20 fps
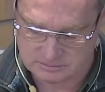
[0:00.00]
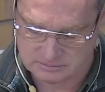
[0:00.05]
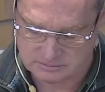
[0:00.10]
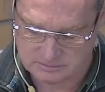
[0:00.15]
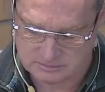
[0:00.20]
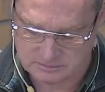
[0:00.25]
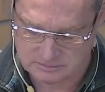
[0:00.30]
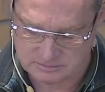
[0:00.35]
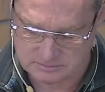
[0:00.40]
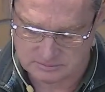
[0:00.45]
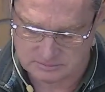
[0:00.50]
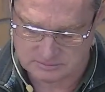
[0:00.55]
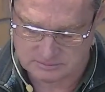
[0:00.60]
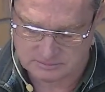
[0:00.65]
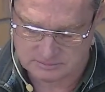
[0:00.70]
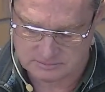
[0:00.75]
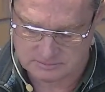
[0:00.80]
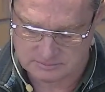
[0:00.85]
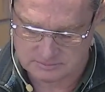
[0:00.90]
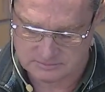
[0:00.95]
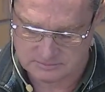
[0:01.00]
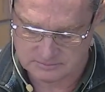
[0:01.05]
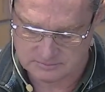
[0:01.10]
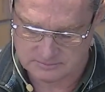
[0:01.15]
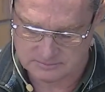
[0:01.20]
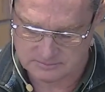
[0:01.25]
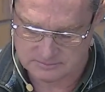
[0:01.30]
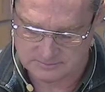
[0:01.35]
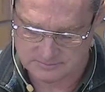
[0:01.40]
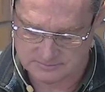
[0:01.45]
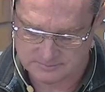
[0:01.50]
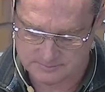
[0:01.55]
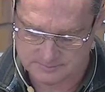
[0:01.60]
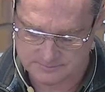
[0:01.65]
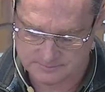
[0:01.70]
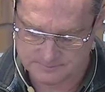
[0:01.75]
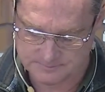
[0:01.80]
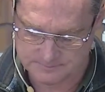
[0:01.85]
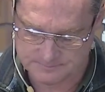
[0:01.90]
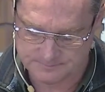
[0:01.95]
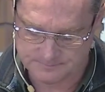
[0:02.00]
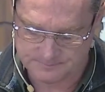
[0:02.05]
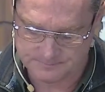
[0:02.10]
(silence)